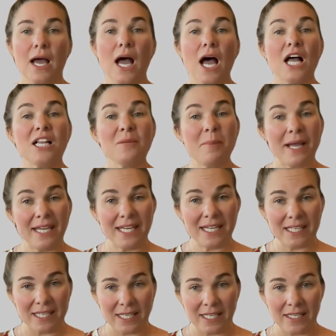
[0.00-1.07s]

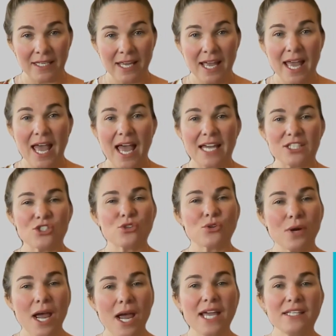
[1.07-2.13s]
Albaini has
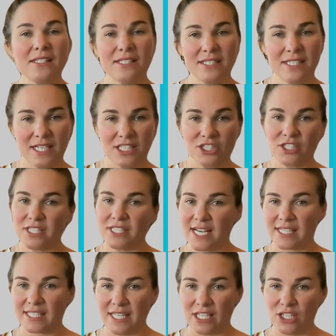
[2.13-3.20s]
tried to teach the
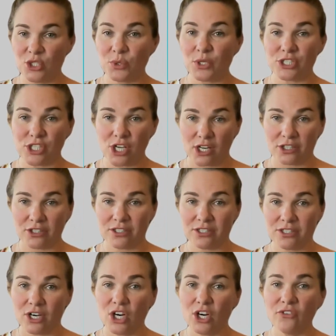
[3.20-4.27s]
technique to her
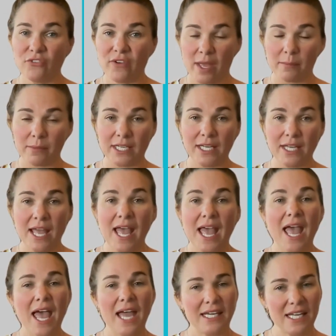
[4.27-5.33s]
daughters, her family,
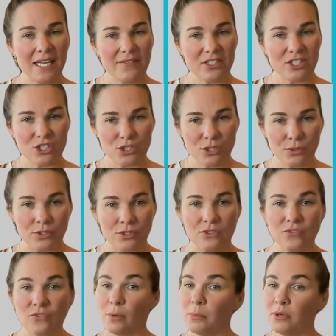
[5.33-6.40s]
and even
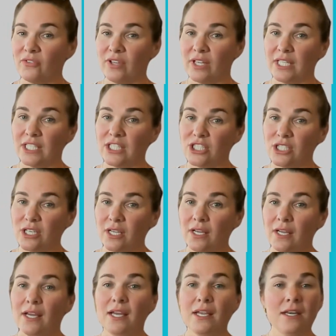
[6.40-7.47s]
students from her village.
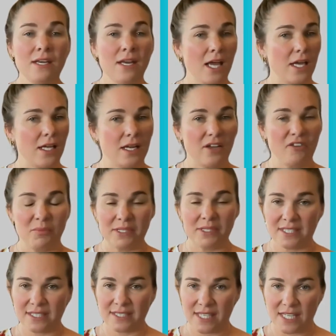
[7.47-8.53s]
None have been
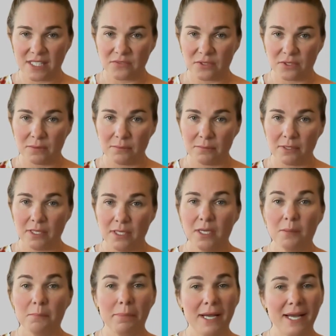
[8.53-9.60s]
successful,
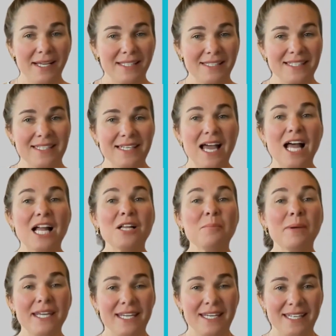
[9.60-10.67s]
but
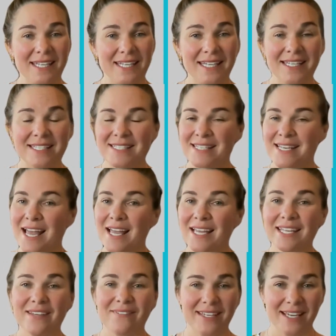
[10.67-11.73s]
Albaini is
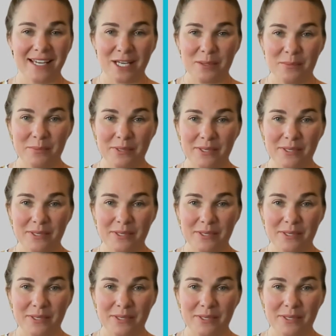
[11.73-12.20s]
not giving up.